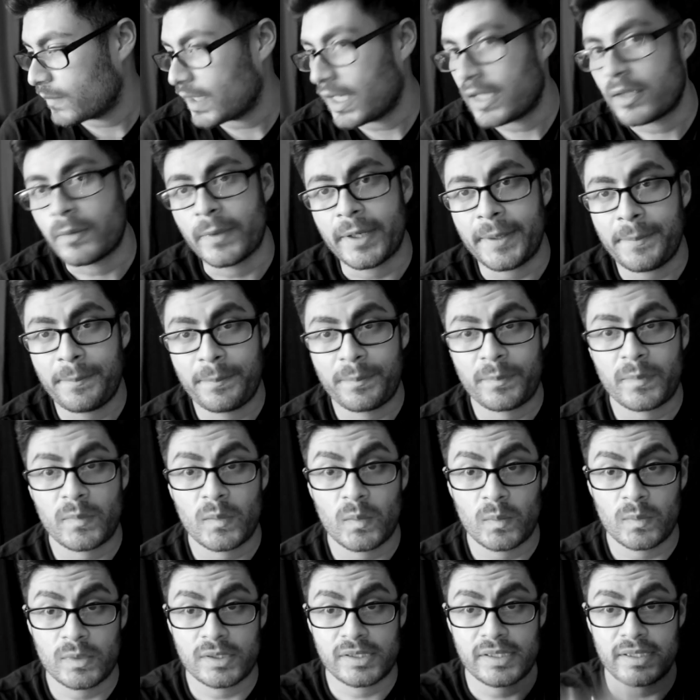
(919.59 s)
Anyway,
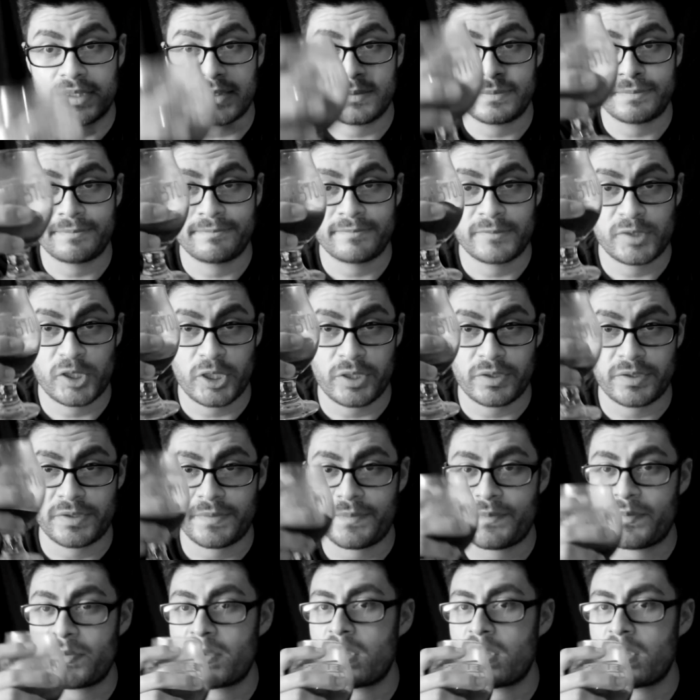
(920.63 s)
we'll see you. Cheers.